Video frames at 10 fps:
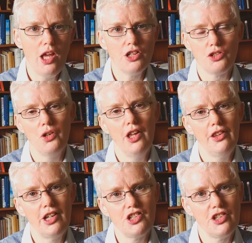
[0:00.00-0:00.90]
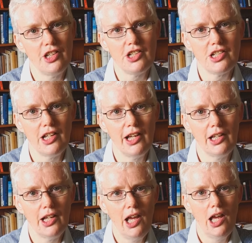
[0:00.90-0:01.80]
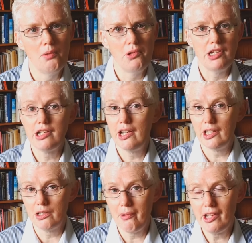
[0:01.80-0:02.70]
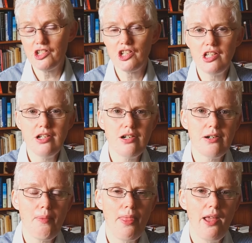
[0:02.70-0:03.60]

So that's things like maintaining the manse here,